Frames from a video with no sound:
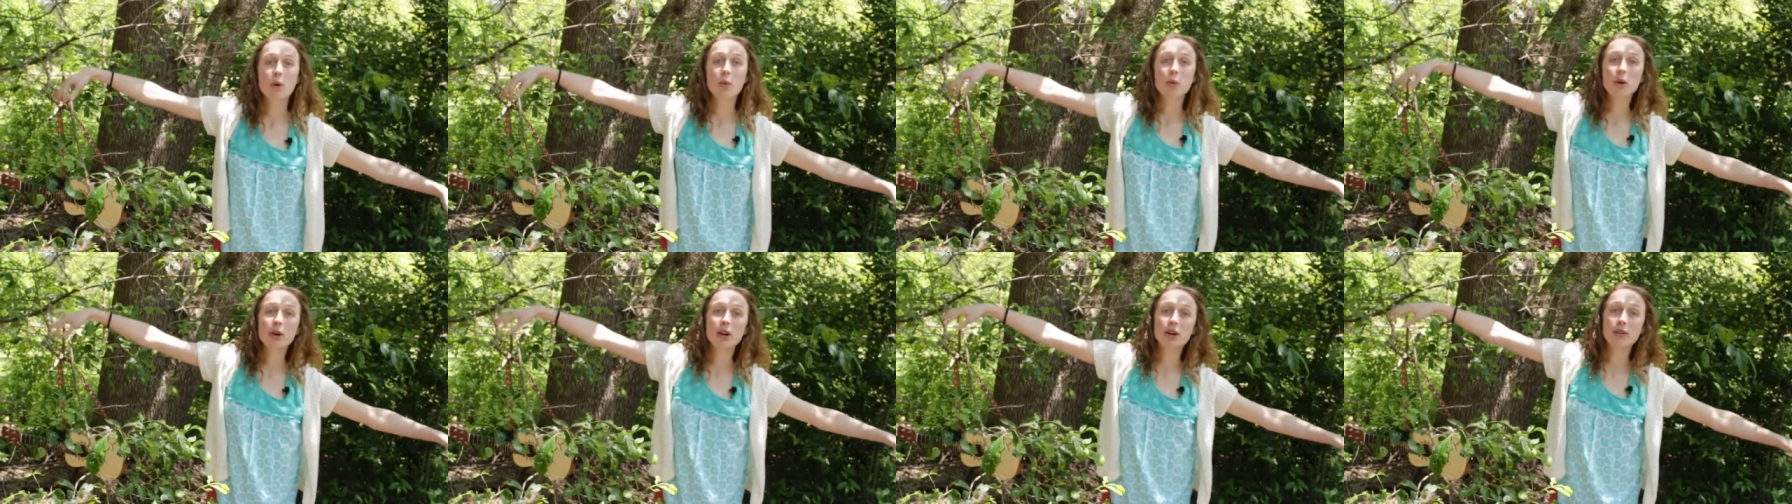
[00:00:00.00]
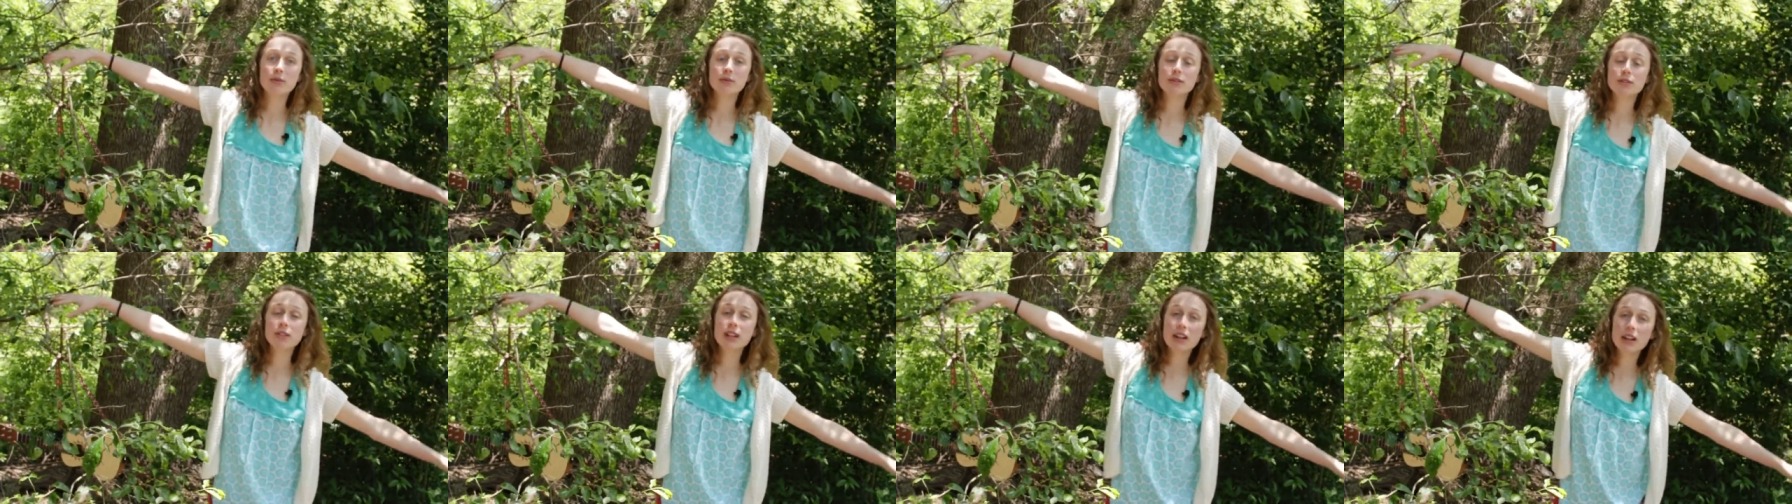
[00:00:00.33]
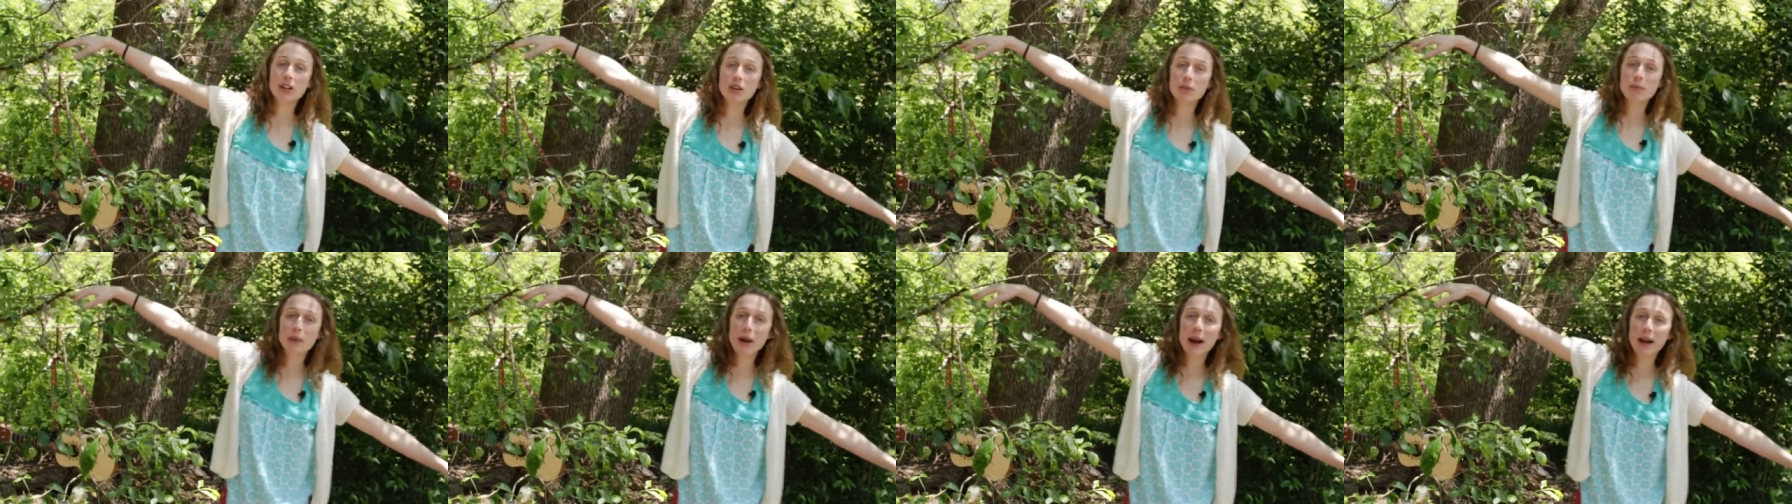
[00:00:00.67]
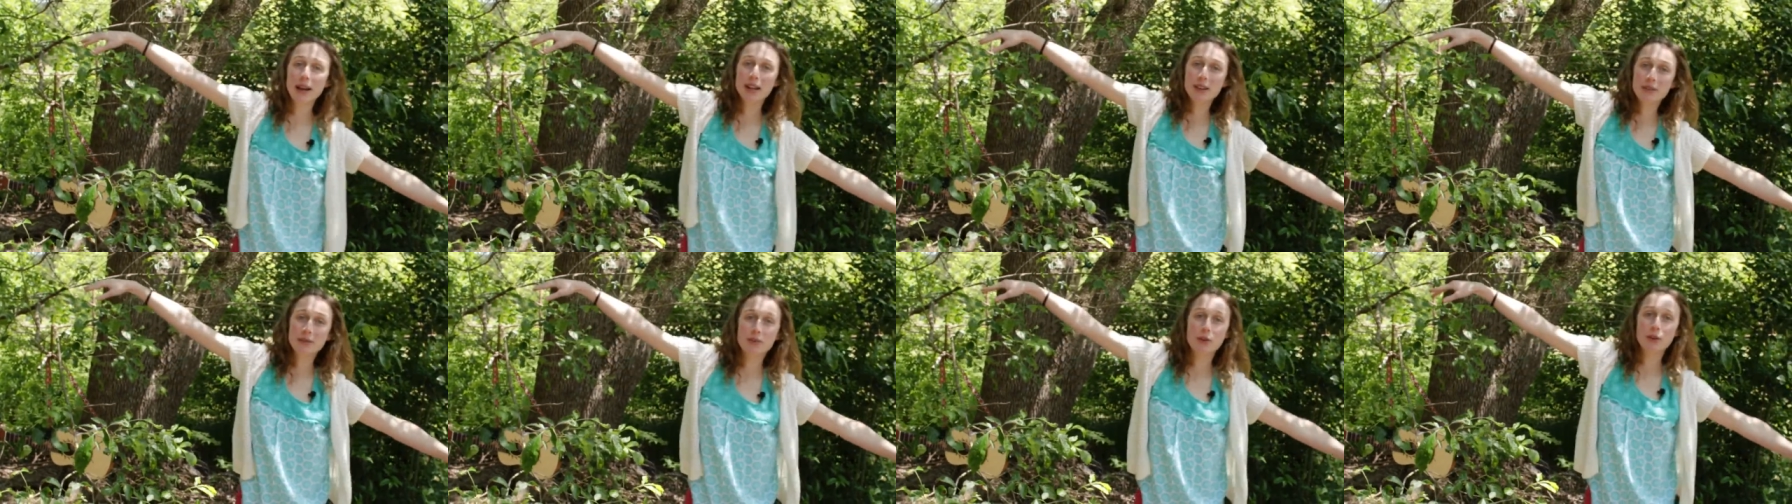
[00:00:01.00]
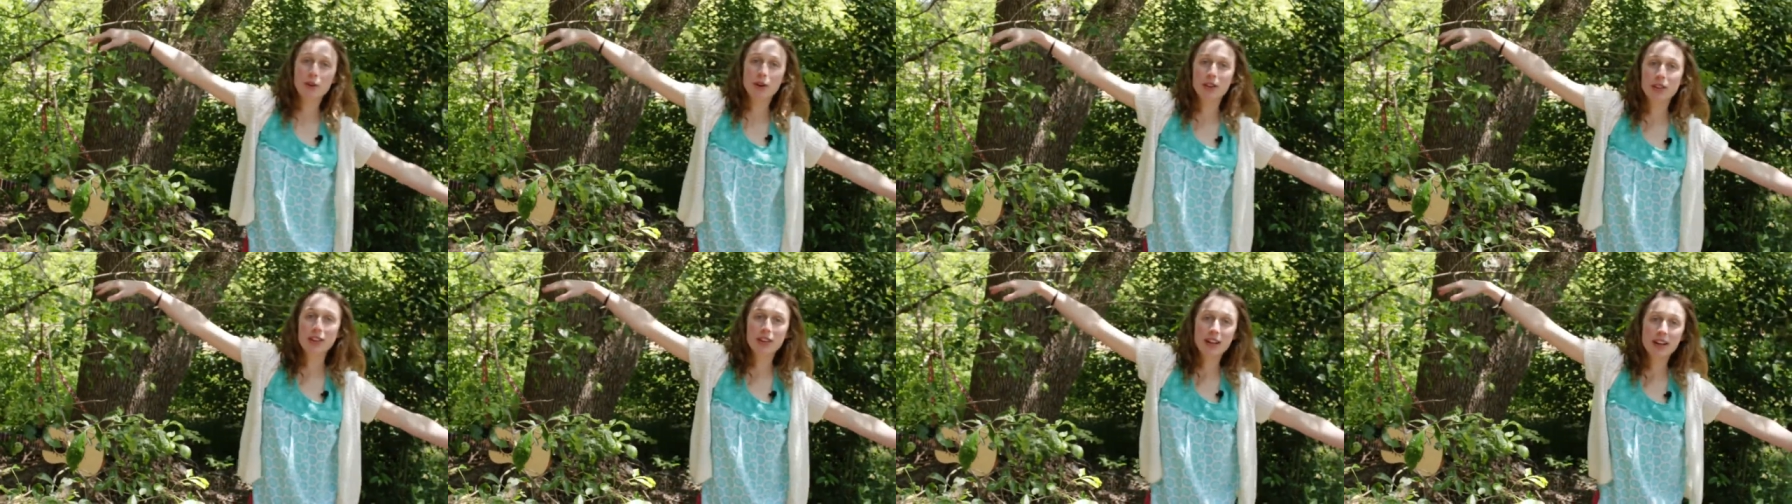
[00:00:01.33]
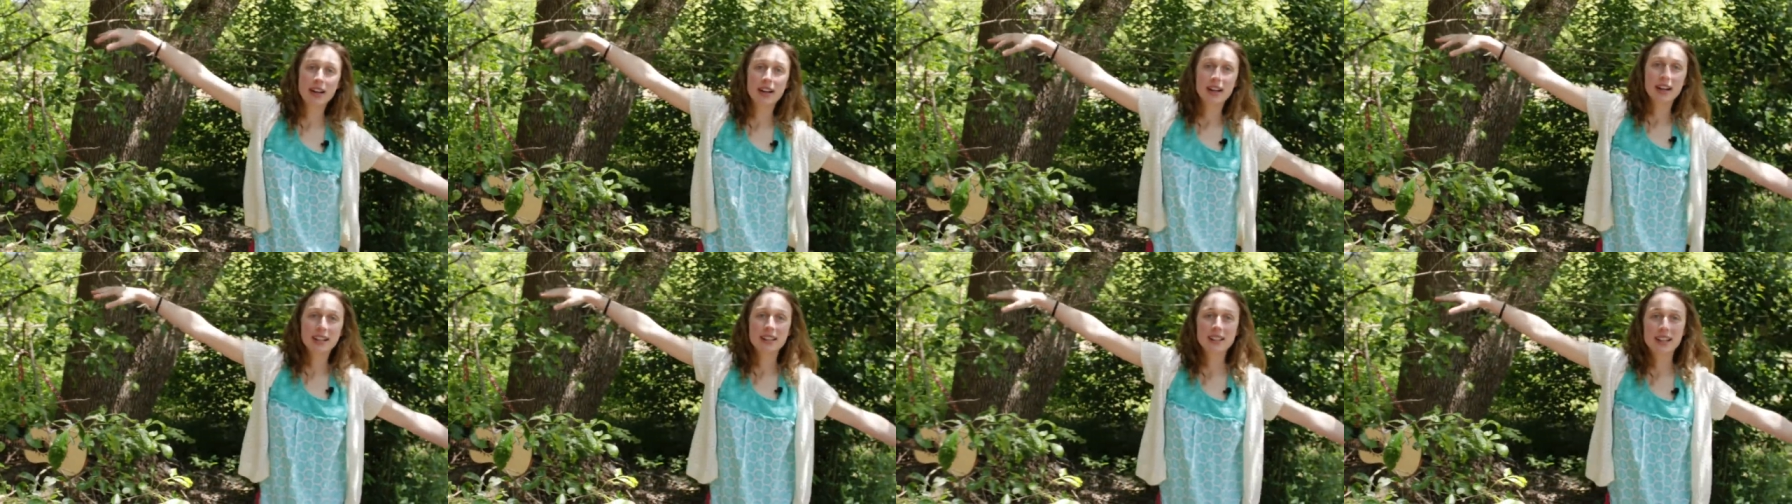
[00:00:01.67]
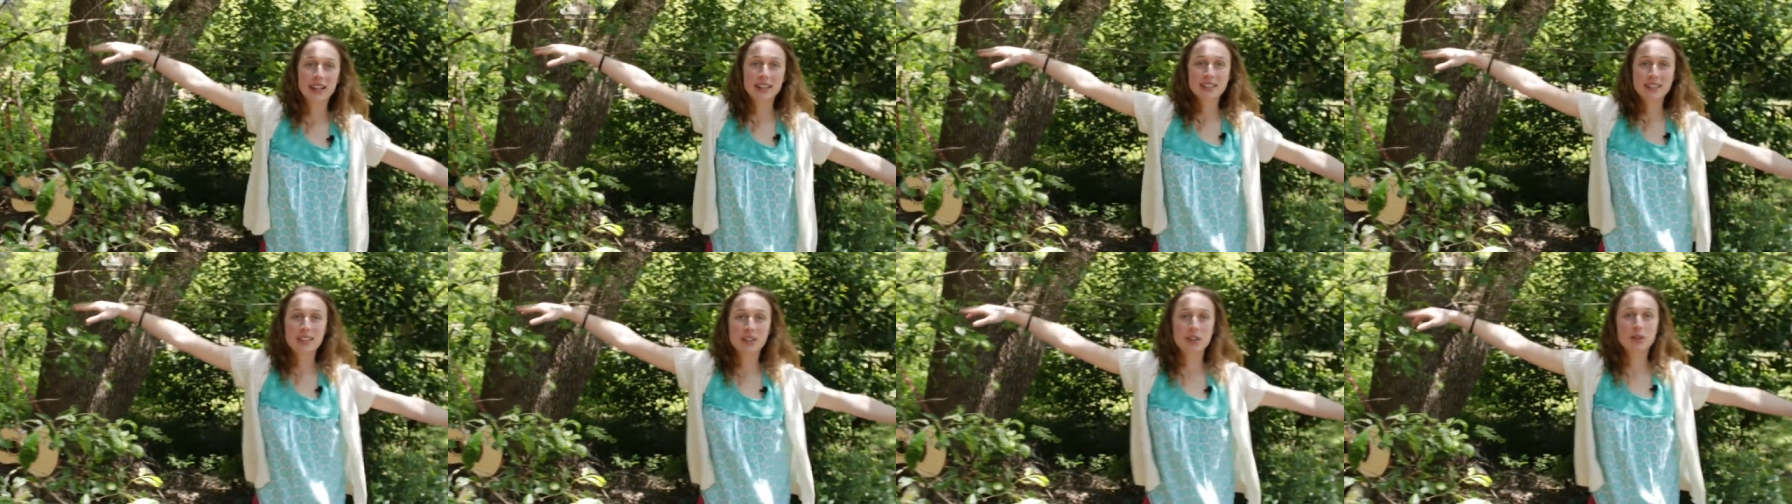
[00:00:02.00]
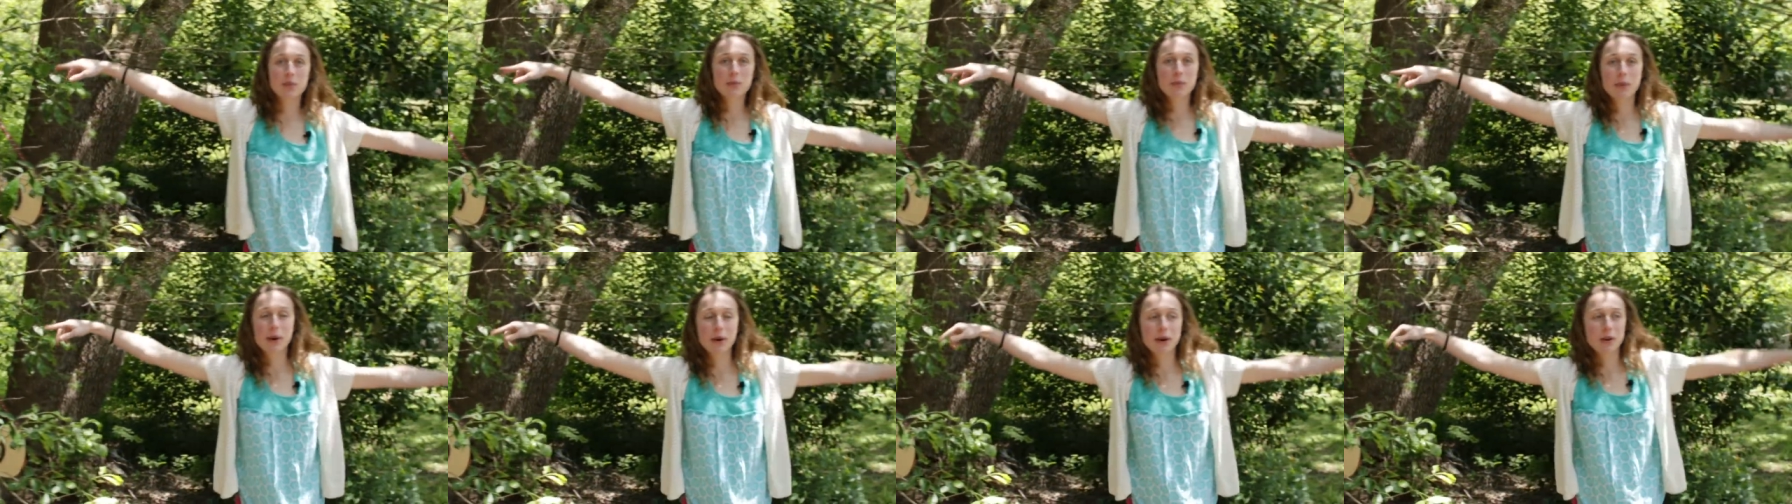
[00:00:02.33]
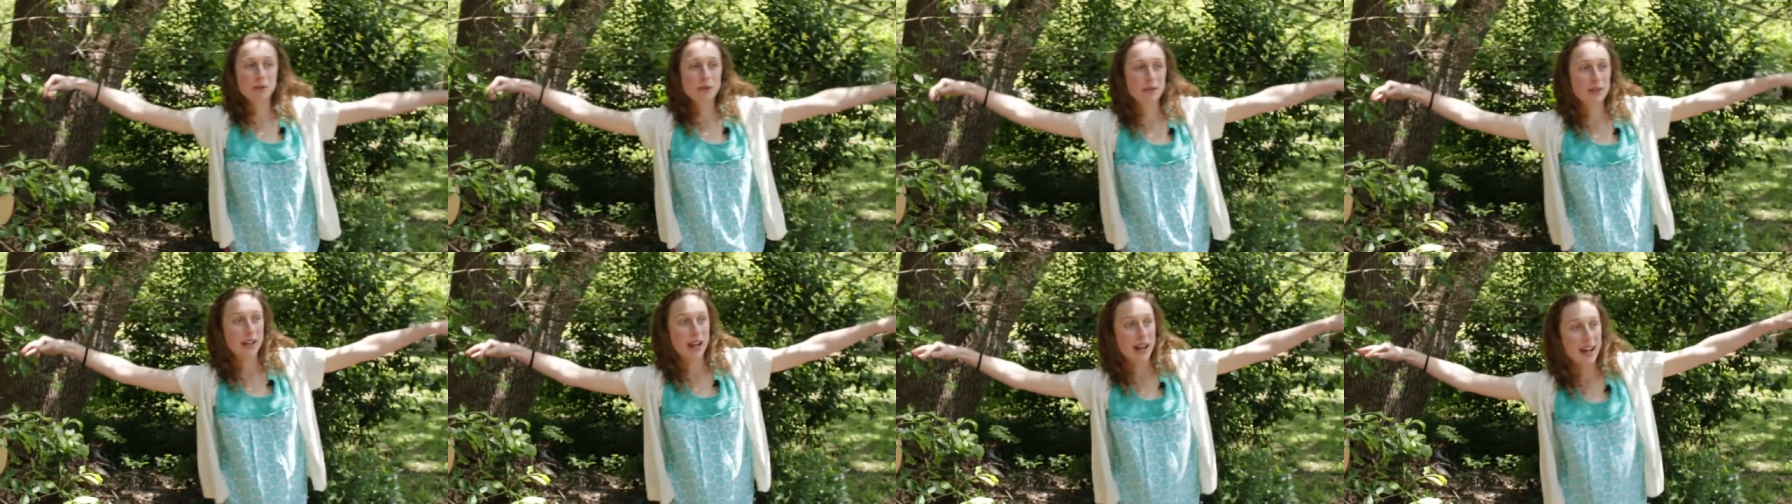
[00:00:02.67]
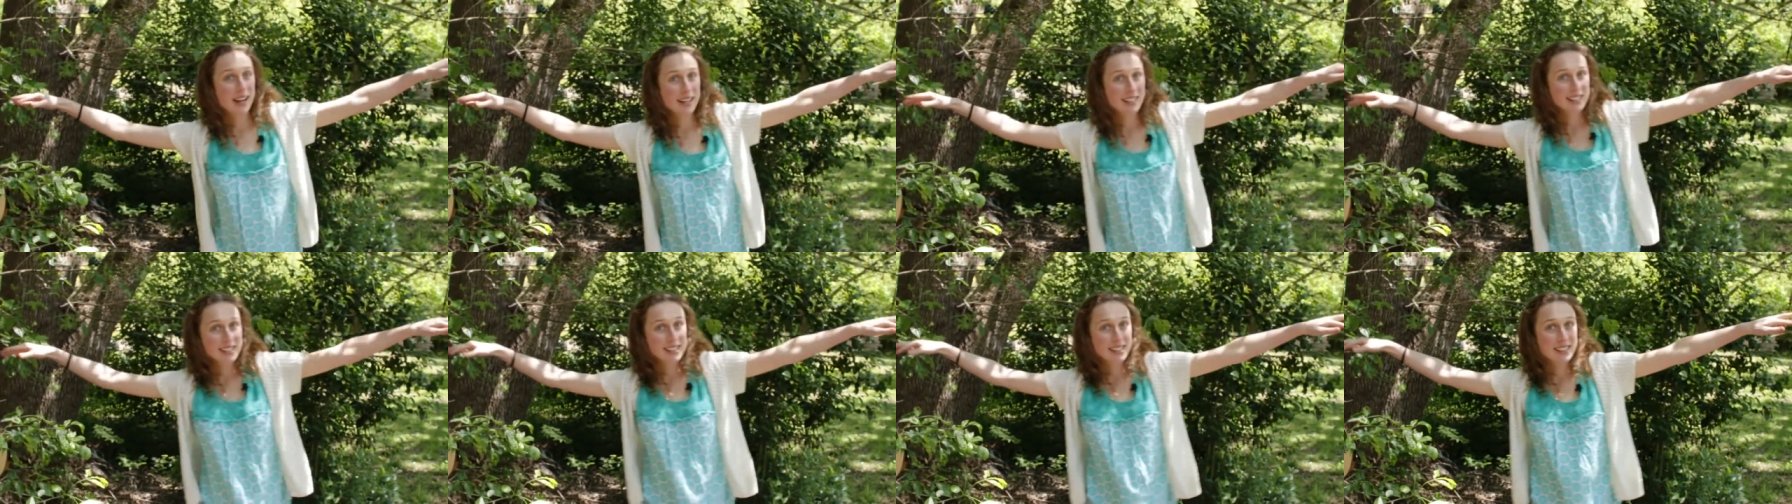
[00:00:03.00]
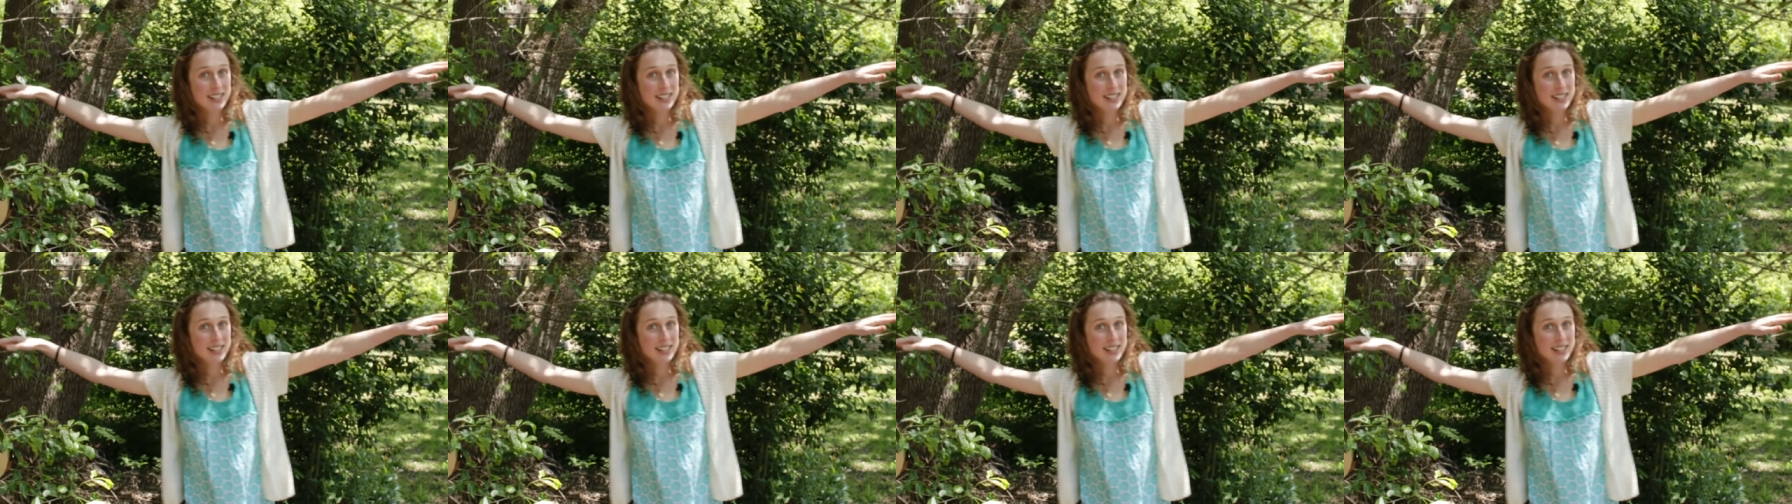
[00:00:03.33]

We're gonna flutter back and forth like little butterflies.